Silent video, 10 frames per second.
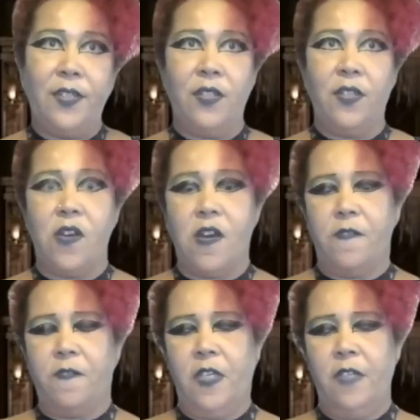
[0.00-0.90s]

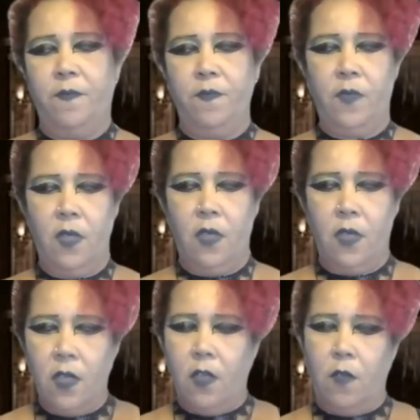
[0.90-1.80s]
Coffee.
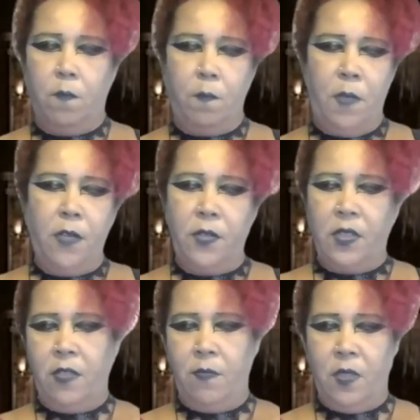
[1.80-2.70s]
Peter
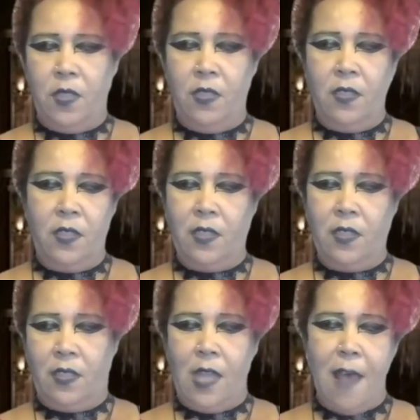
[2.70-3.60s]
Simpson
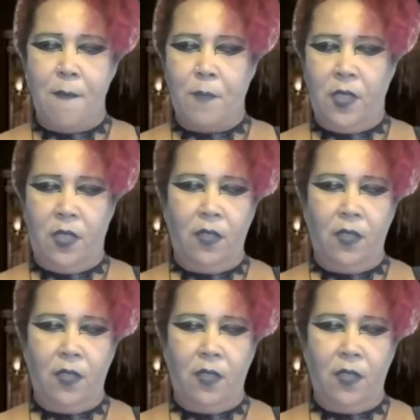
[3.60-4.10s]
slept